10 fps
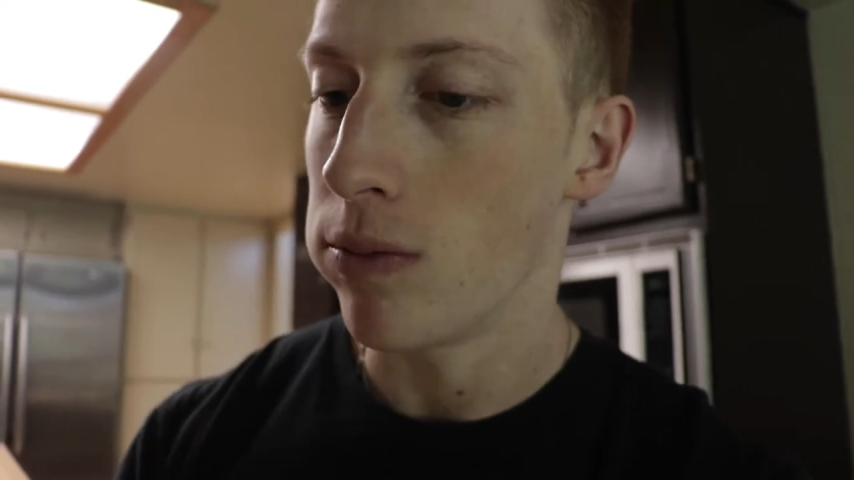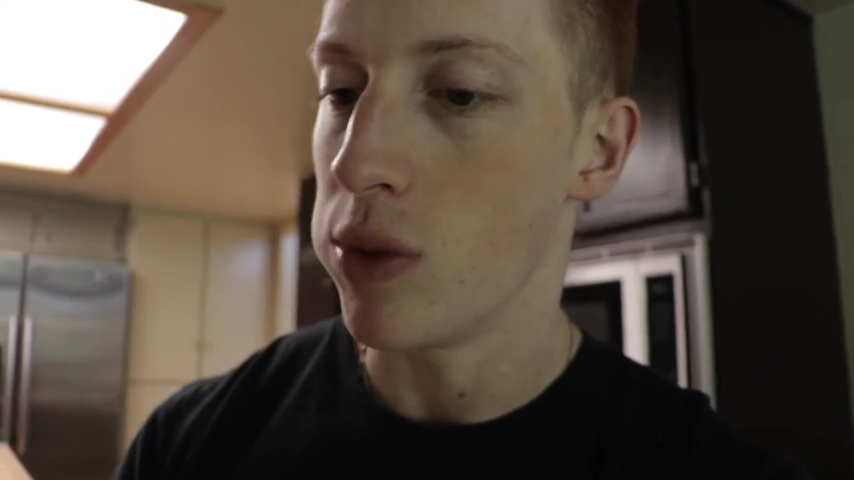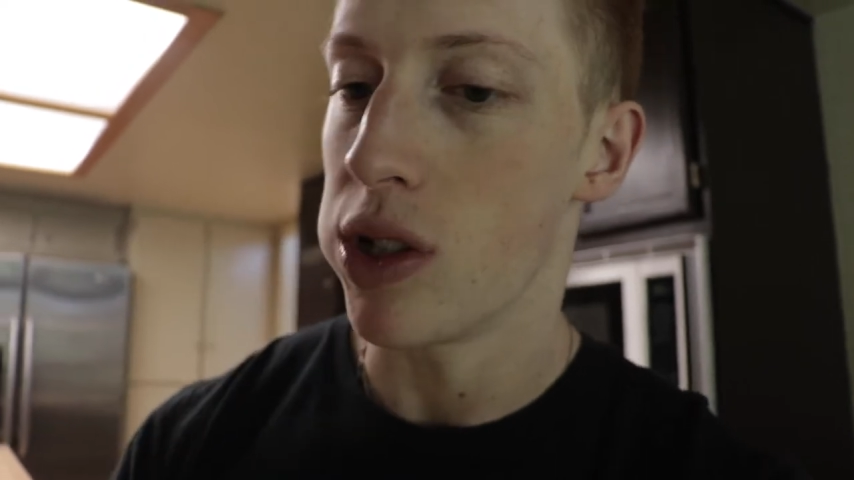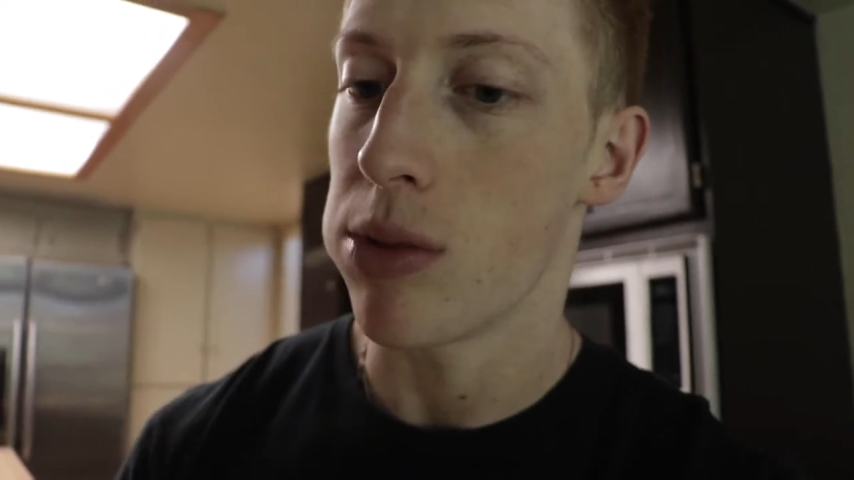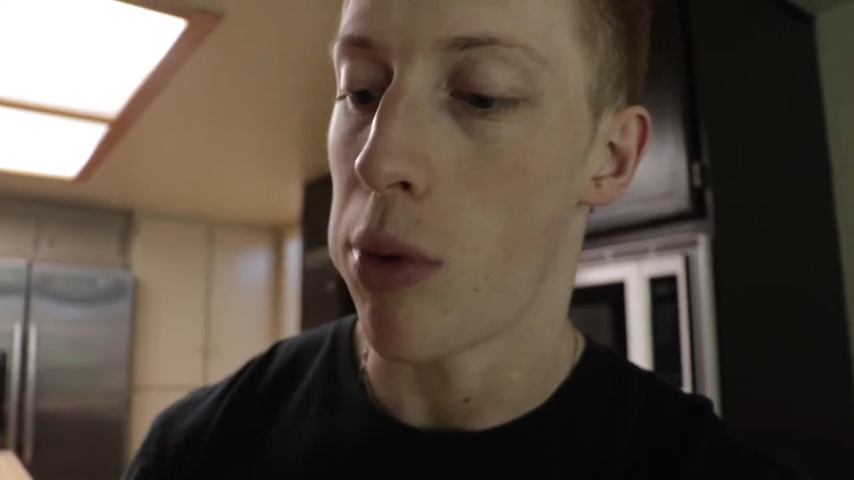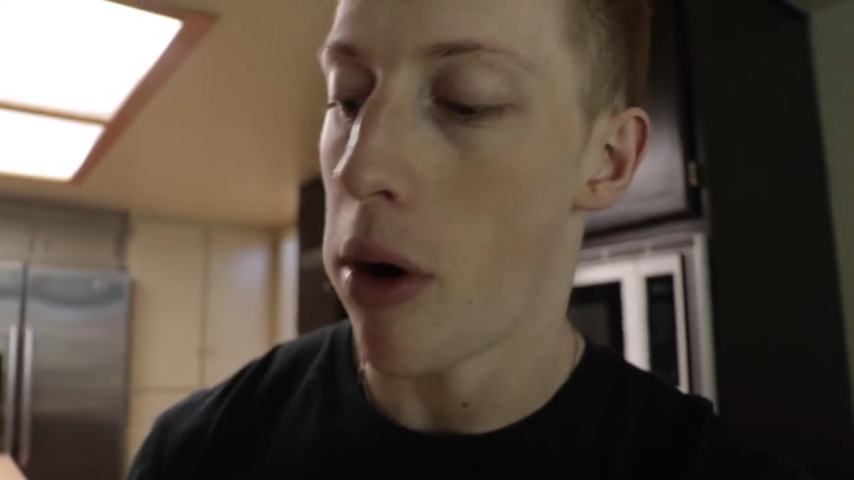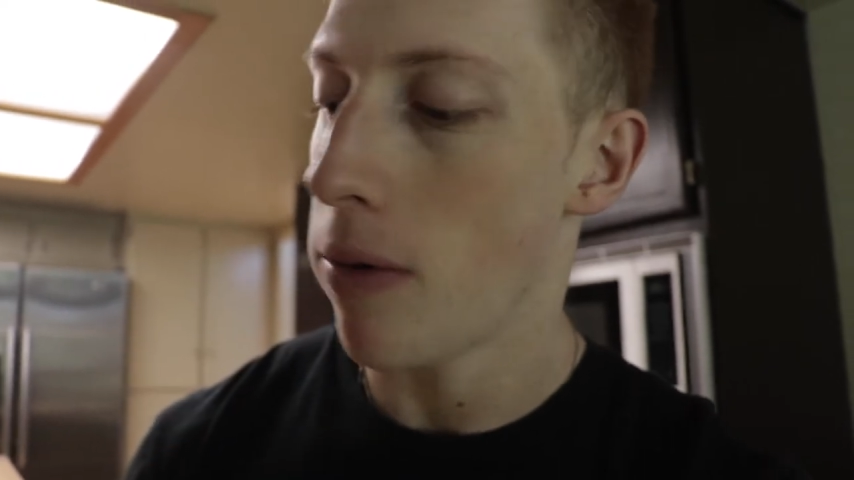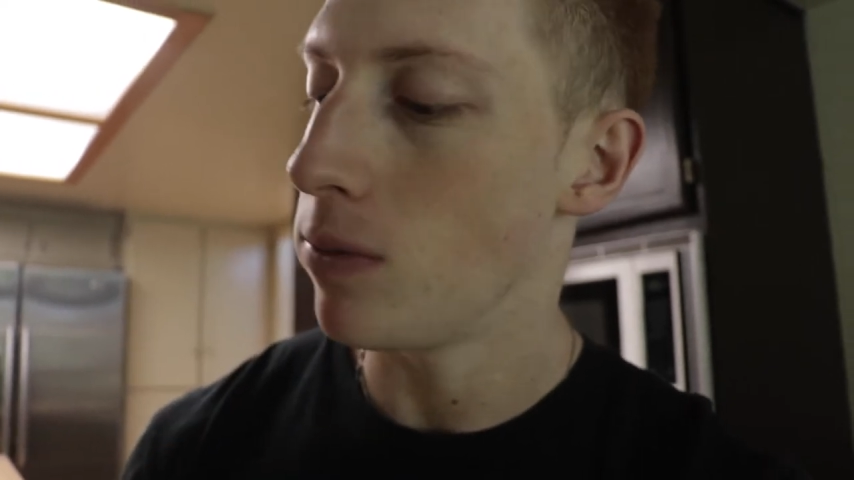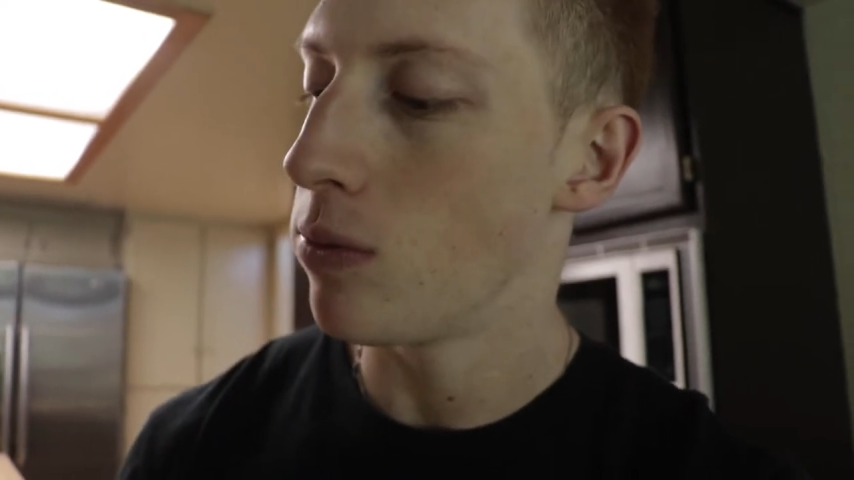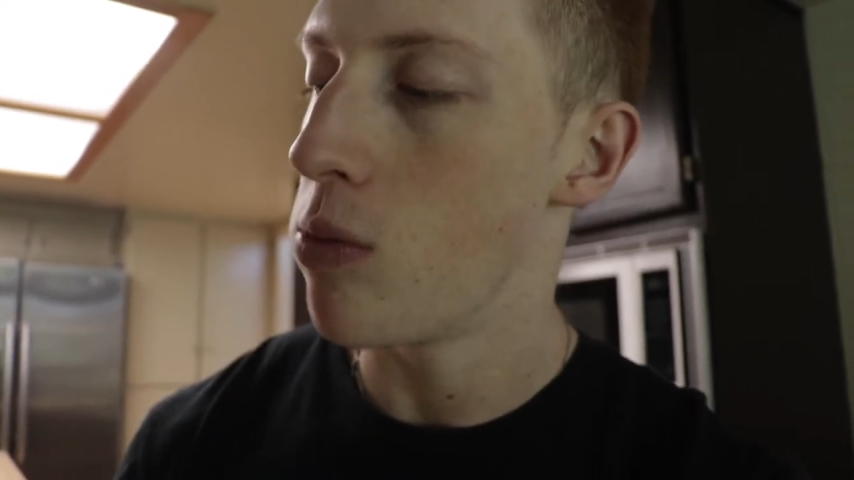the
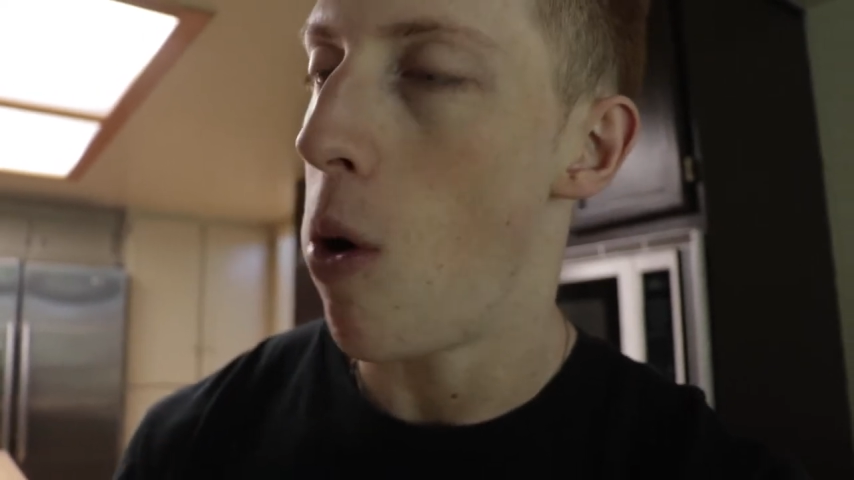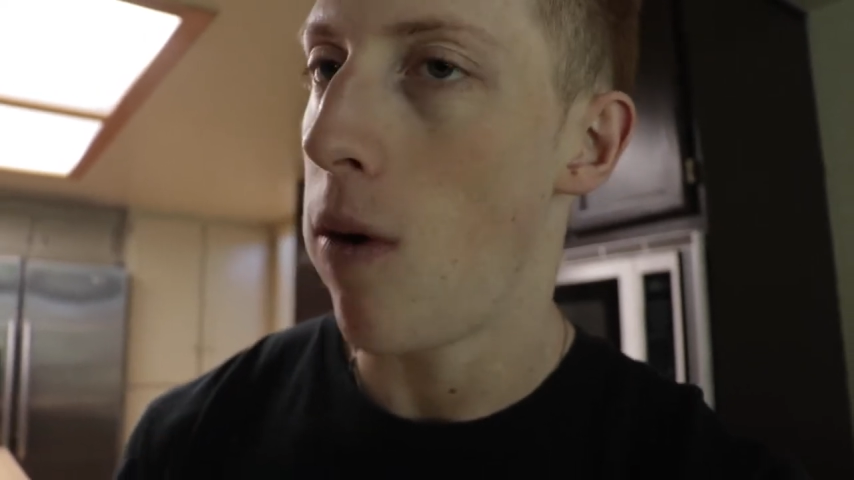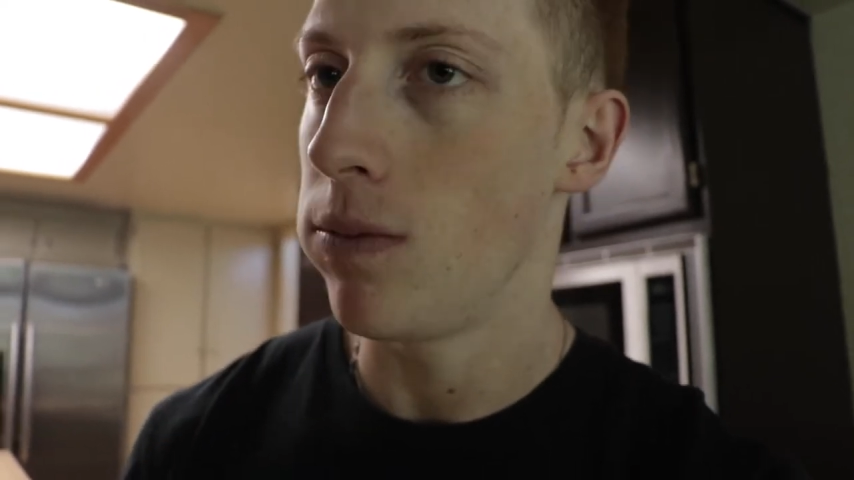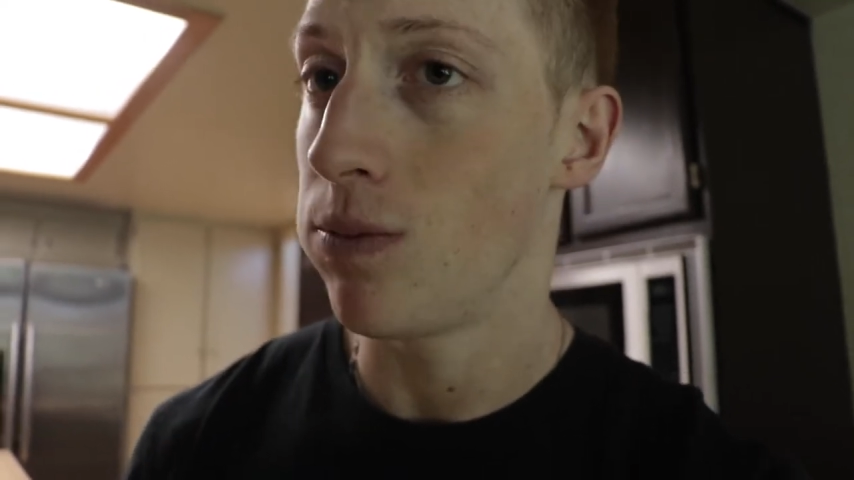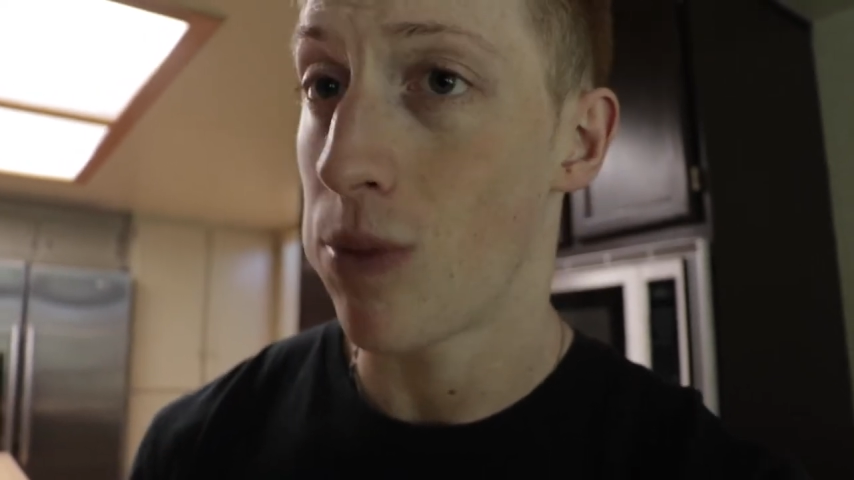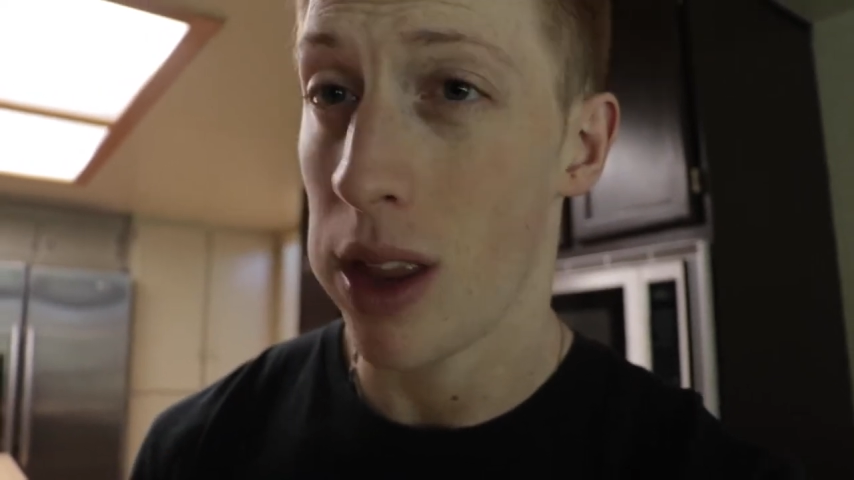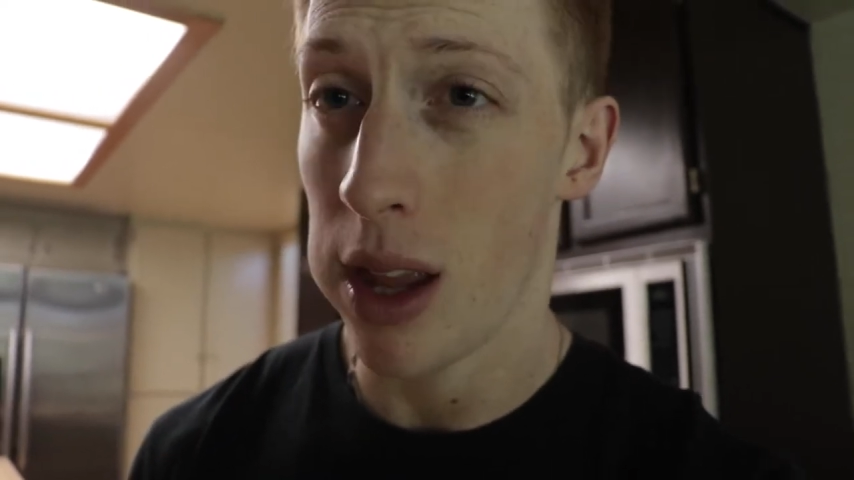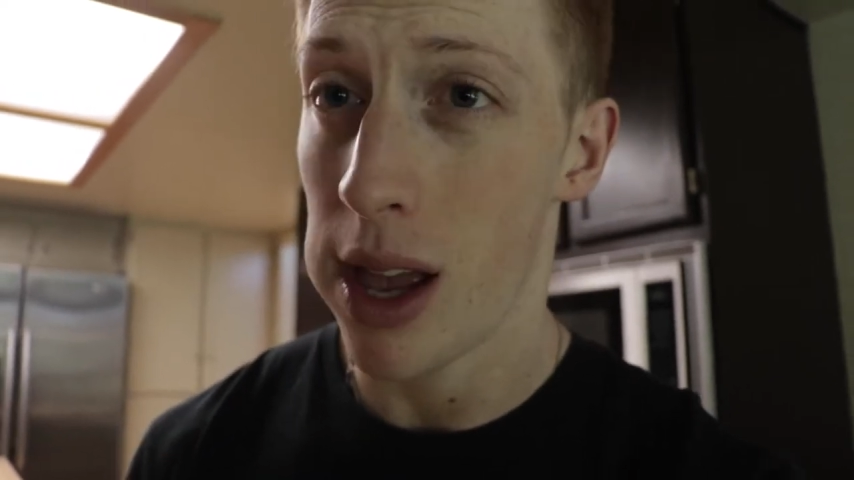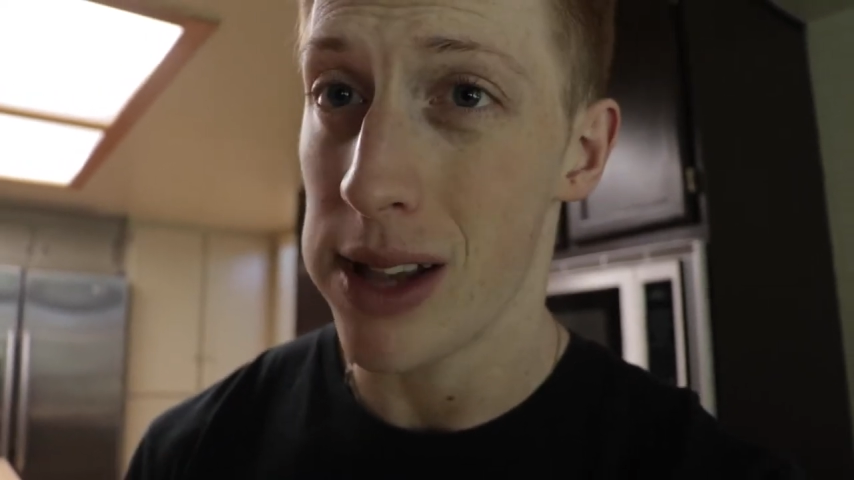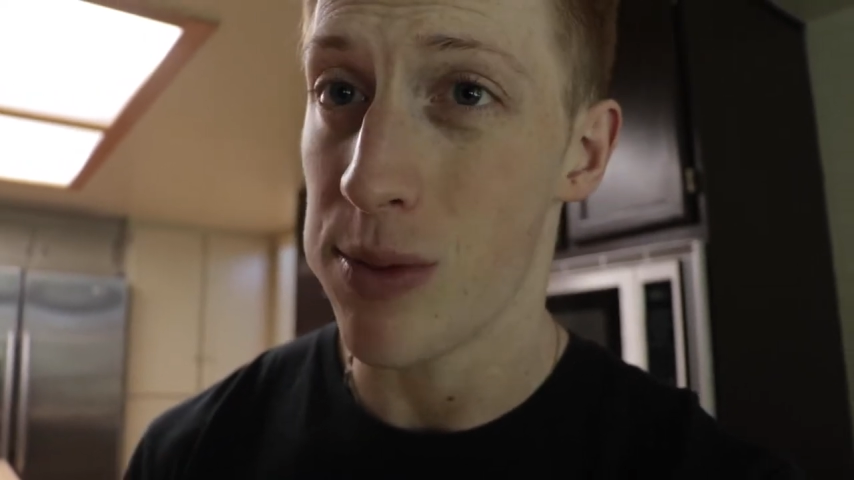sport,
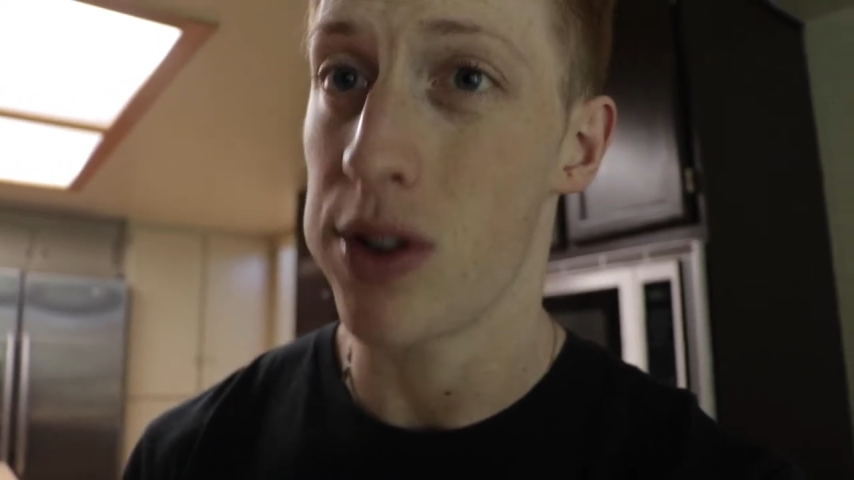as